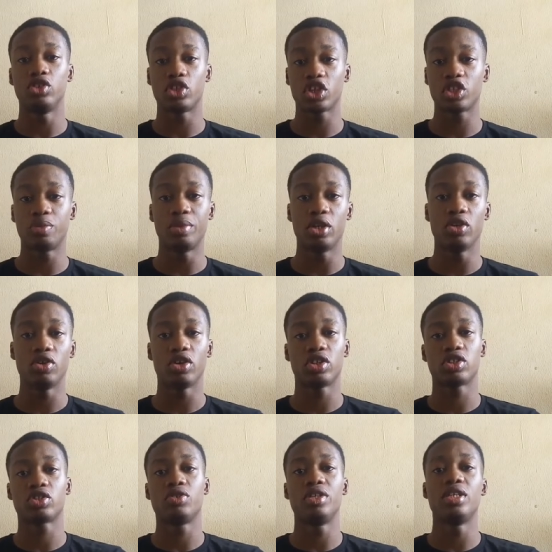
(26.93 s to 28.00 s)
just below your
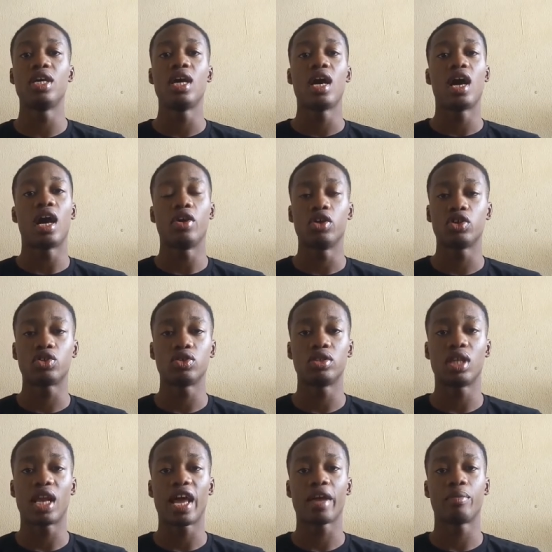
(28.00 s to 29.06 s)
screen and also
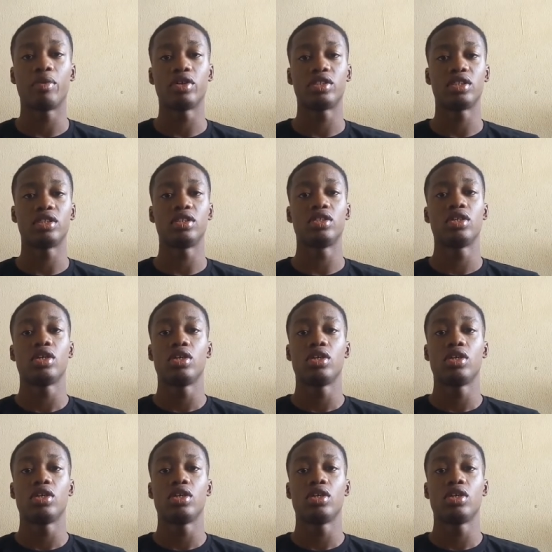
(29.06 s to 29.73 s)
the like button.